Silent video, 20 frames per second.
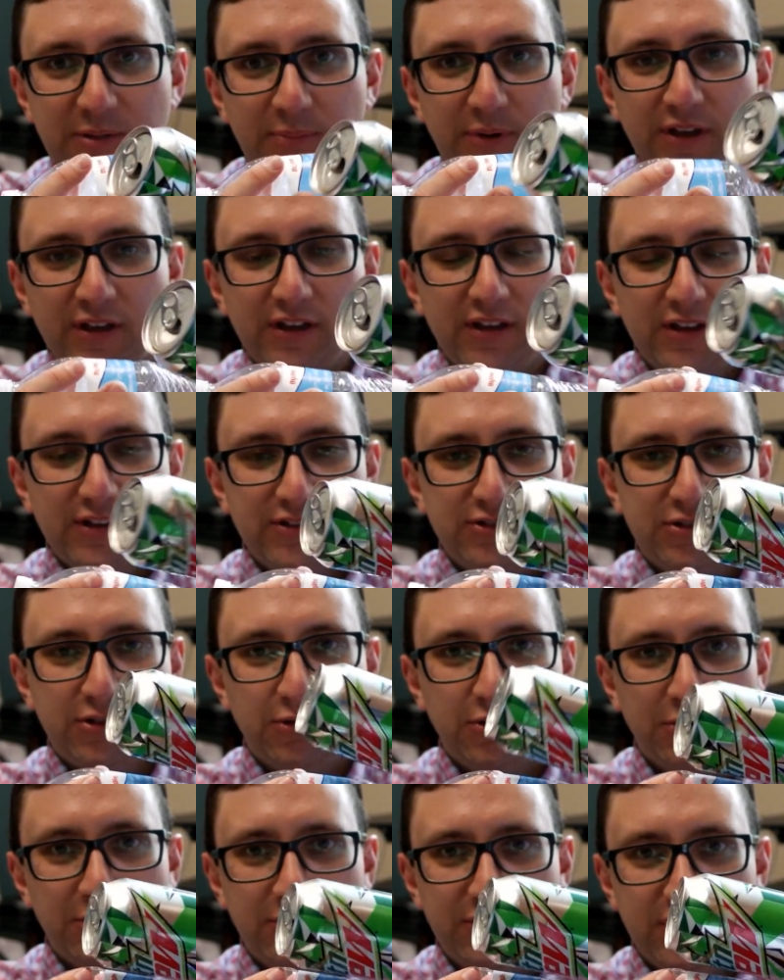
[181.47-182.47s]
sleep
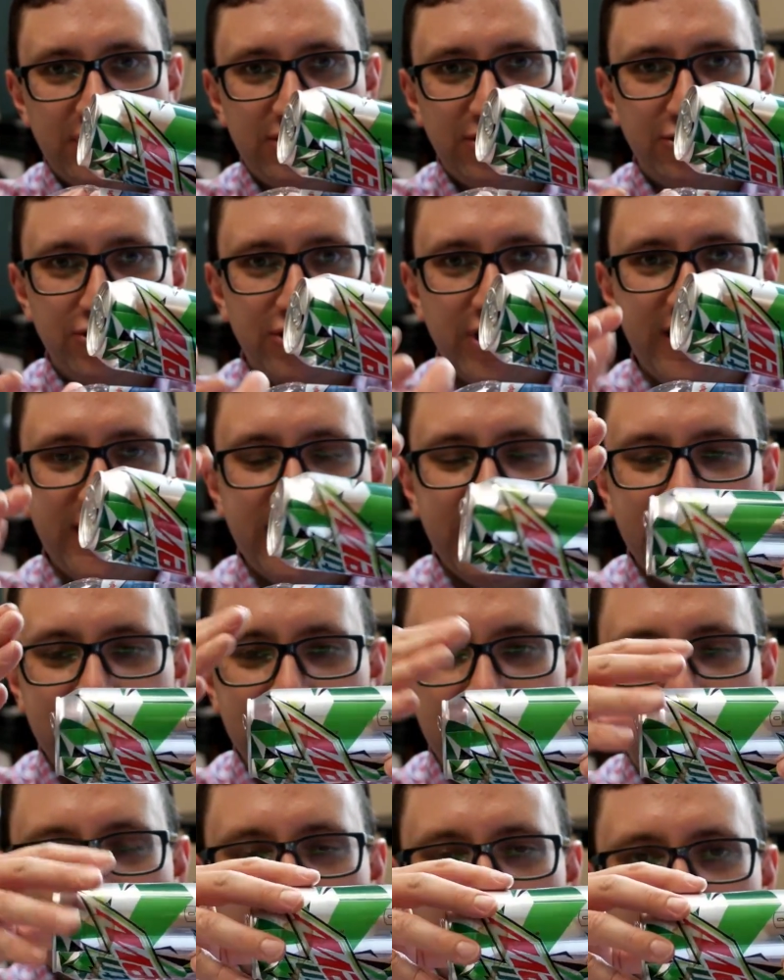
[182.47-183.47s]
so that their
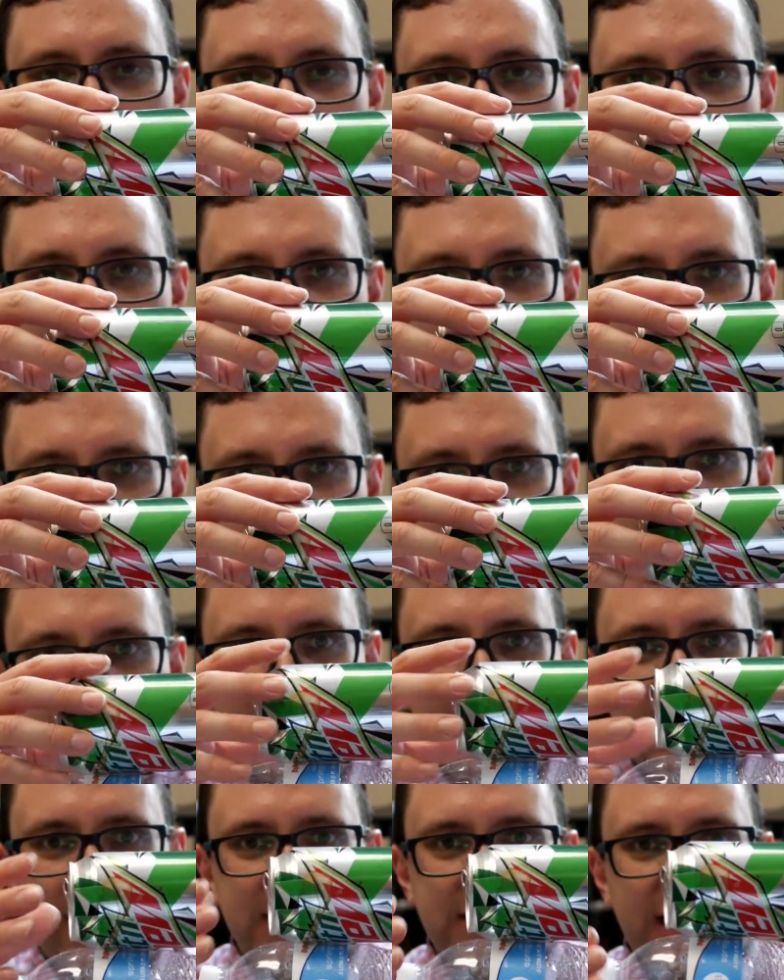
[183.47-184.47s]
trachea is always
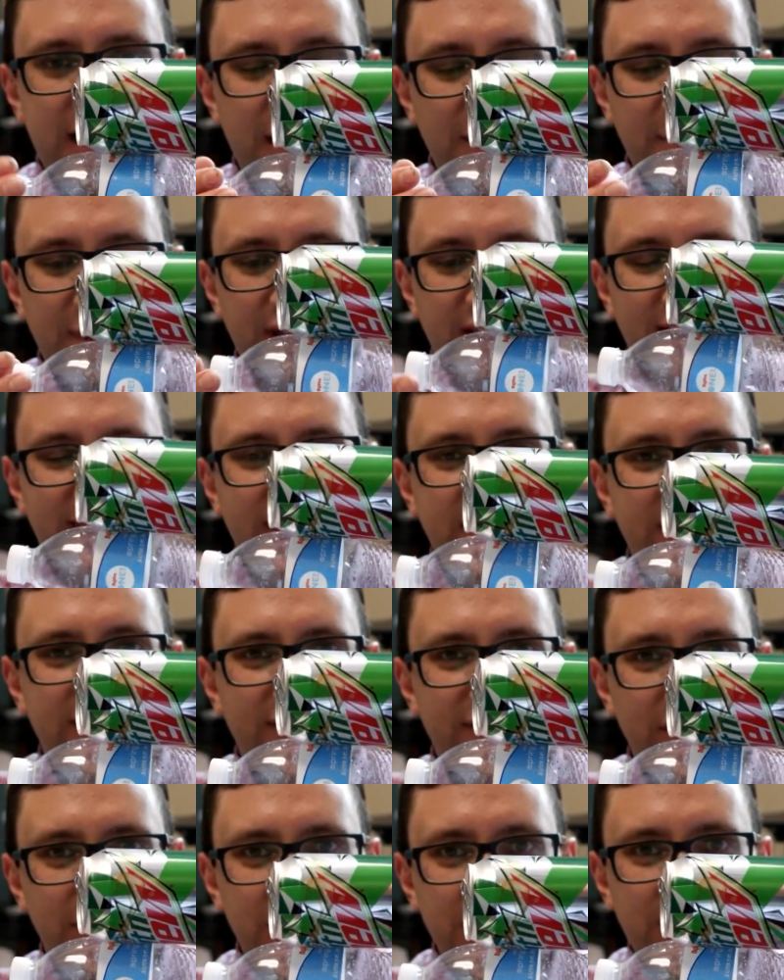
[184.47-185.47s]
flat on top and
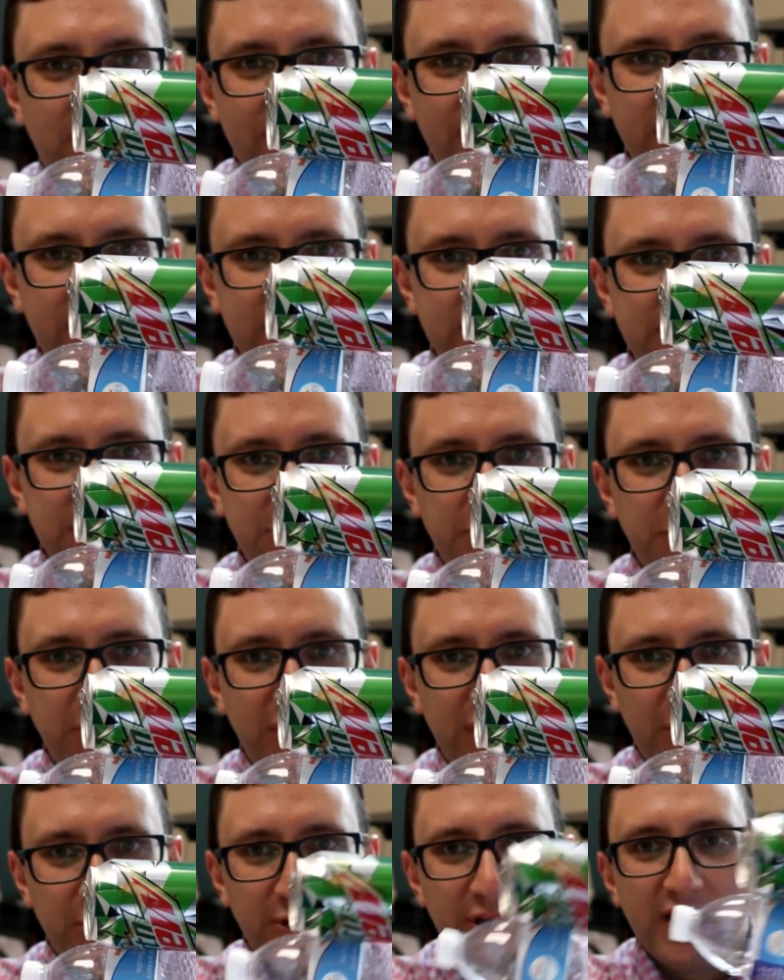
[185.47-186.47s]
then their esophagus
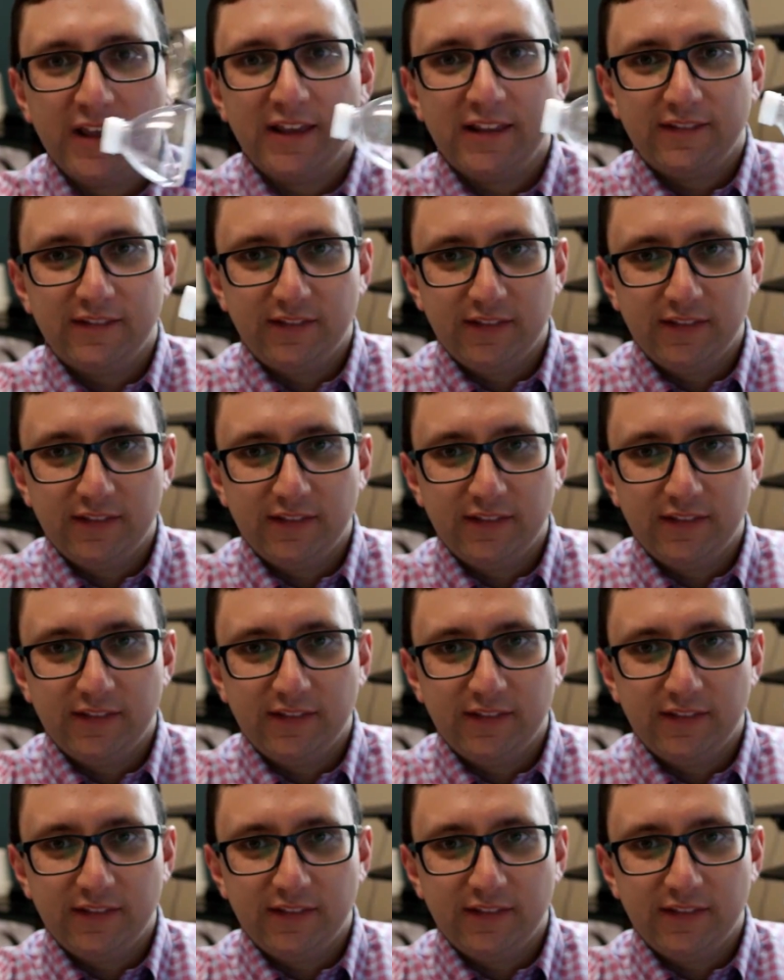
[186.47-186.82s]
is below.